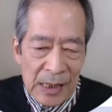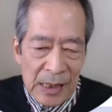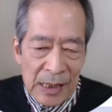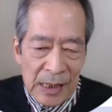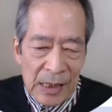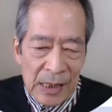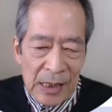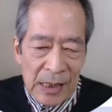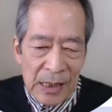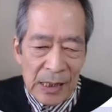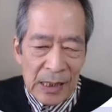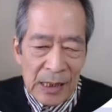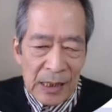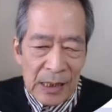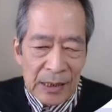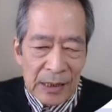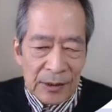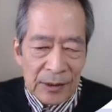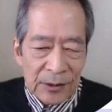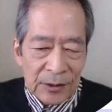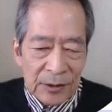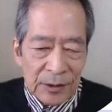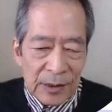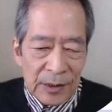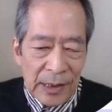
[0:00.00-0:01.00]

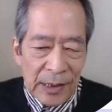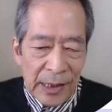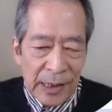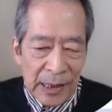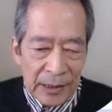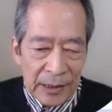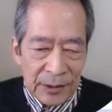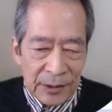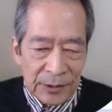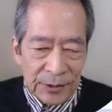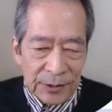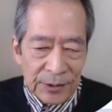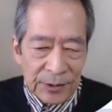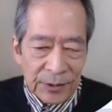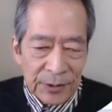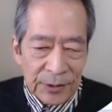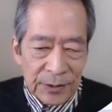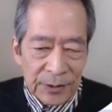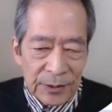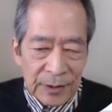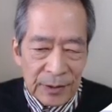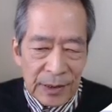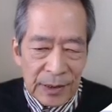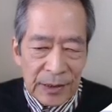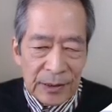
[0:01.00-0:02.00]
And x
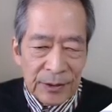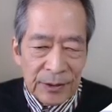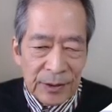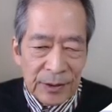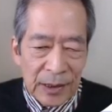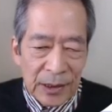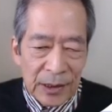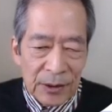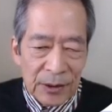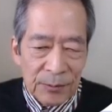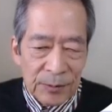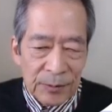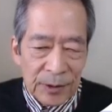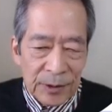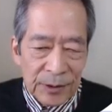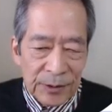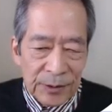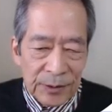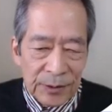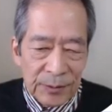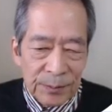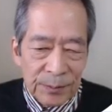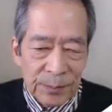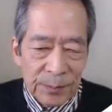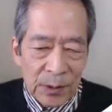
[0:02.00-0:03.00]
inside of
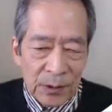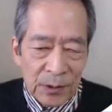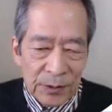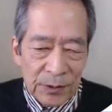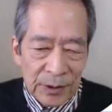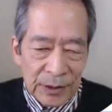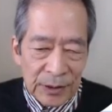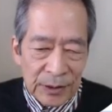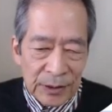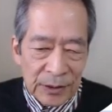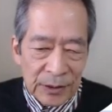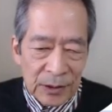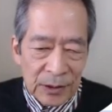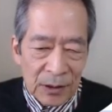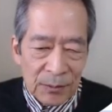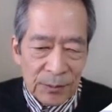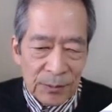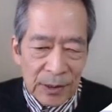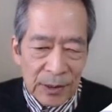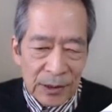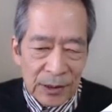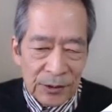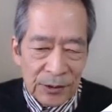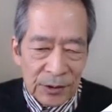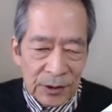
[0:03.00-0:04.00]
this body of
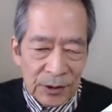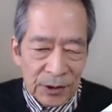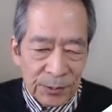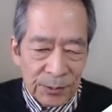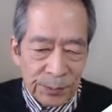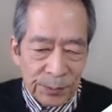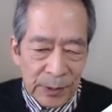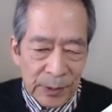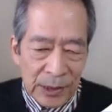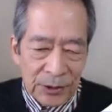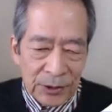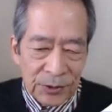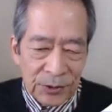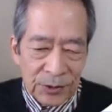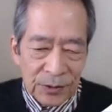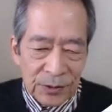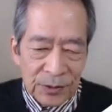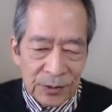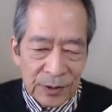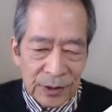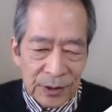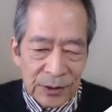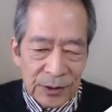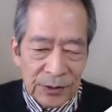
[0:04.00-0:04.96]
that expression is